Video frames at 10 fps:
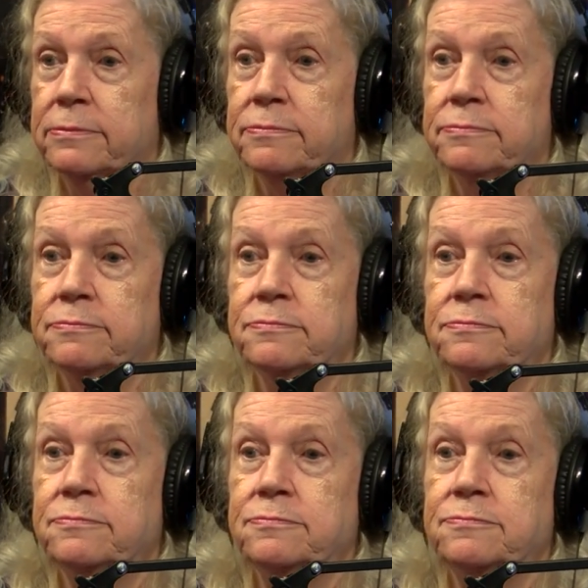and they
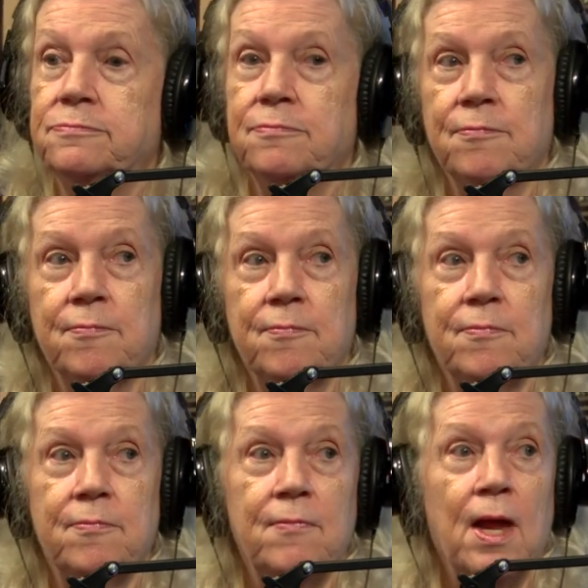obviously went and checked
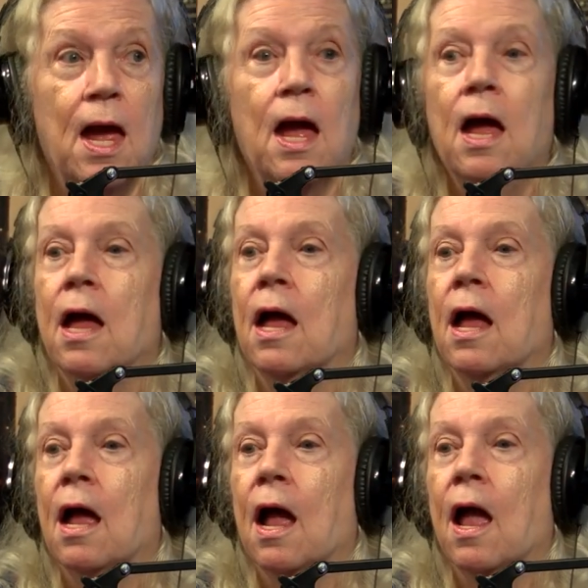with that
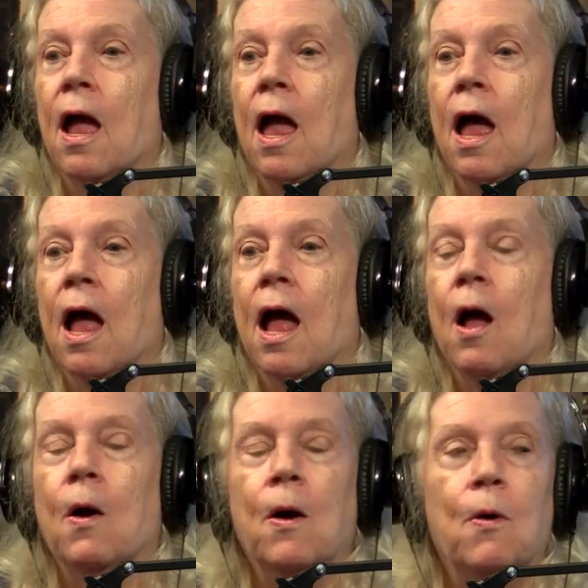person
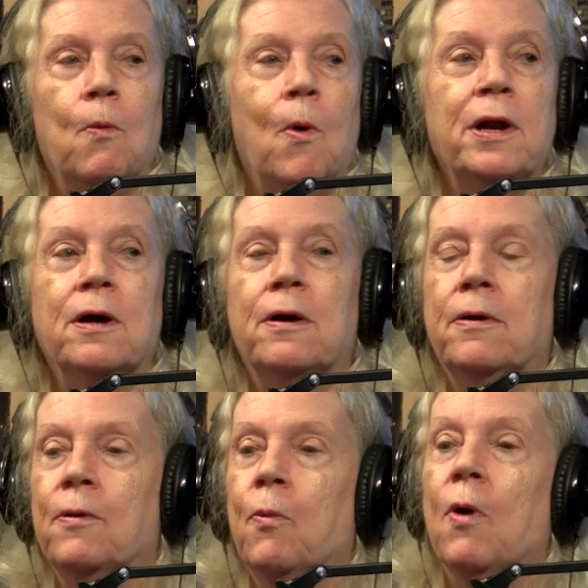and who what,
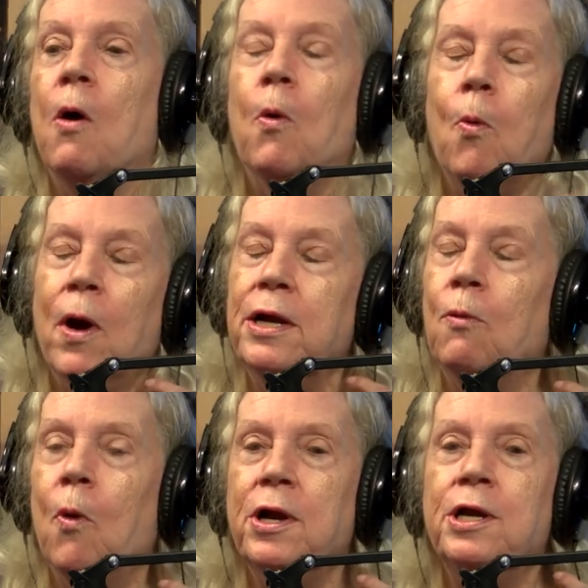knows what
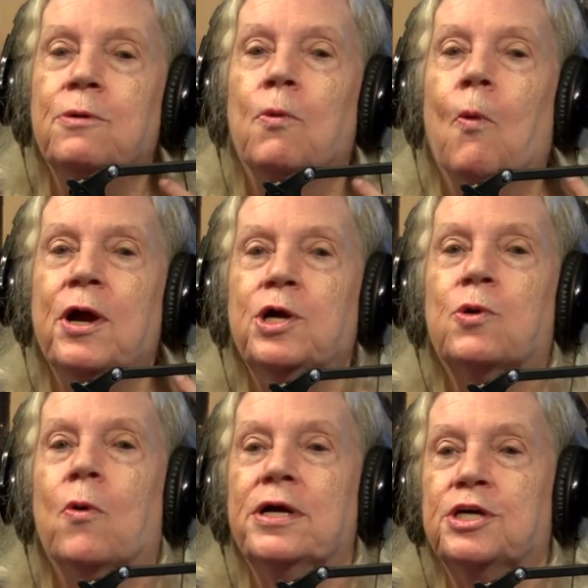what are you what are you
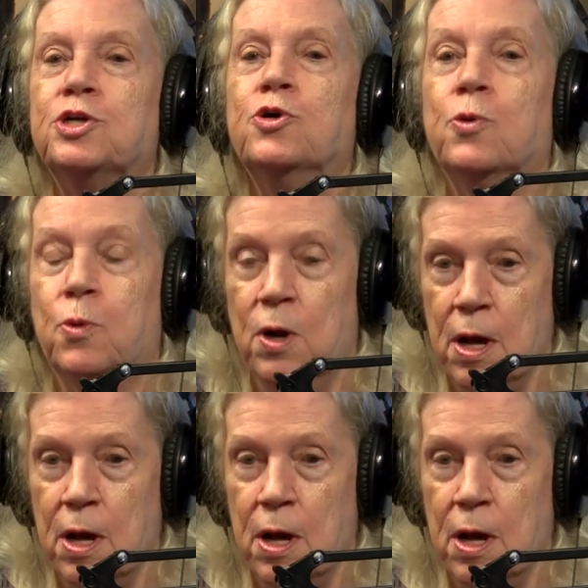going to do